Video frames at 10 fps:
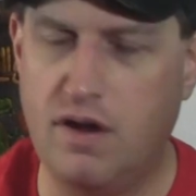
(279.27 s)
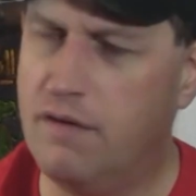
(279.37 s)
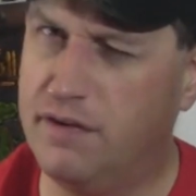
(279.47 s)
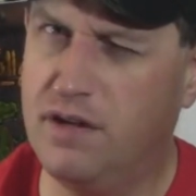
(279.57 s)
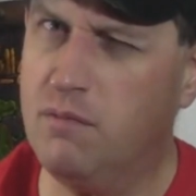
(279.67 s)
And
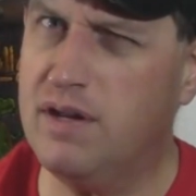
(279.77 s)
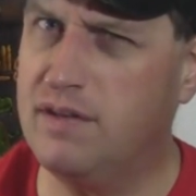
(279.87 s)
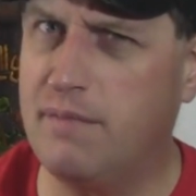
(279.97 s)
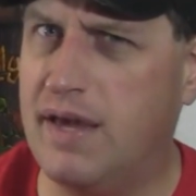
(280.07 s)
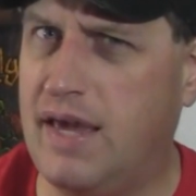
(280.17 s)
for some
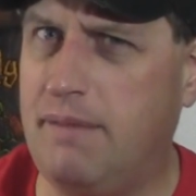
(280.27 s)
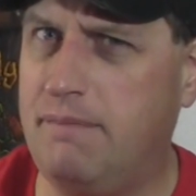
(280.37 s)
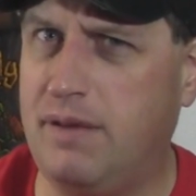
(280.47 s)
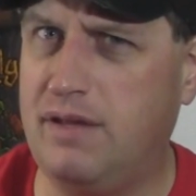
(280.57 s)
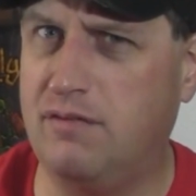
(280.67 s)
reason, my
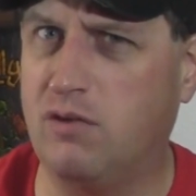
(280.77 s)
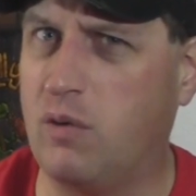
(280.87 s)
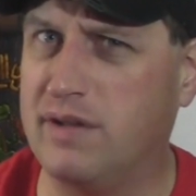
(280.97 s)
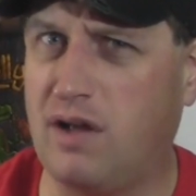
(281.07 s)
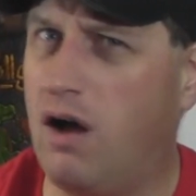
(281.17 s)
game piece
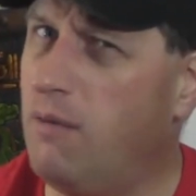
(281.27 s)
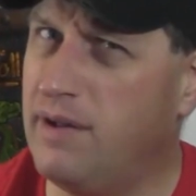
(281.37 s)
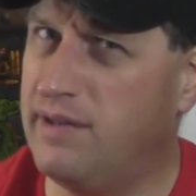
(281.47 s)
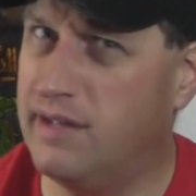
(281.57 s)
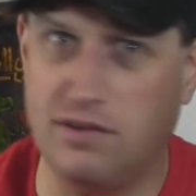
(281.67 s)
request
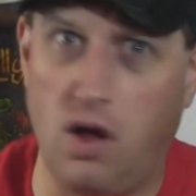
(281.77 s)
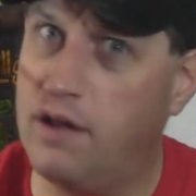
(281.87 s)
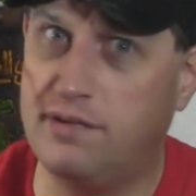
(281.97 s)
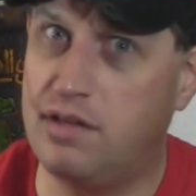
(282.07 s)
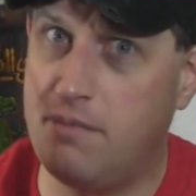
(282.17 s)
always gets
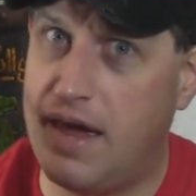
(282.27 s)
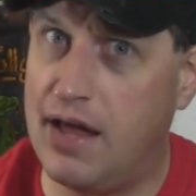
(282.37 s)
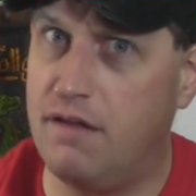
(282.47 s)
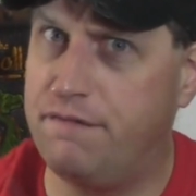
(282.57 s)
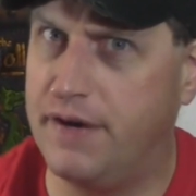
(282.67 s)
lost in the
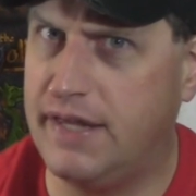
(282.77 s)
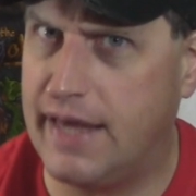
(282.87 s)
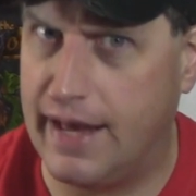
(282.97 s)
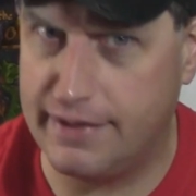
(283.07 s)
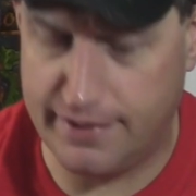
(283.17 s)
mail. Funny
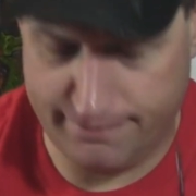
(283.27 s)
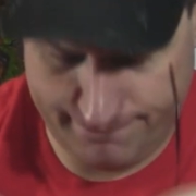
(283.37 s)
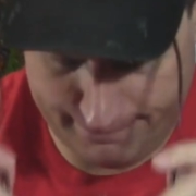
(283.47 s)
that.